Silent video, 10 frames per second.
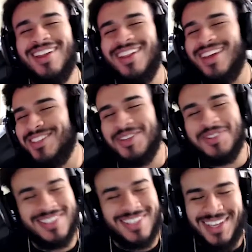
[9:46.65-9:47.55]
that John
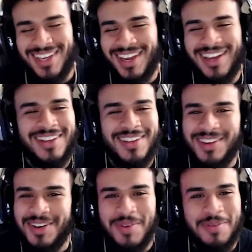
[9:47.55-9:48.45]
was like,
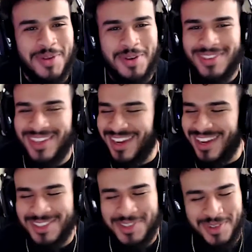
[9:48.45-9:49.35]
my birthday, I
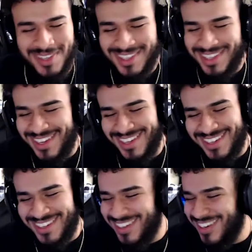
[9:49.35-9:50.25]
got too lit that
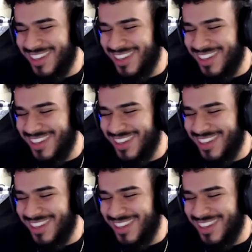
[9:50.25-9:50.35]
year, and then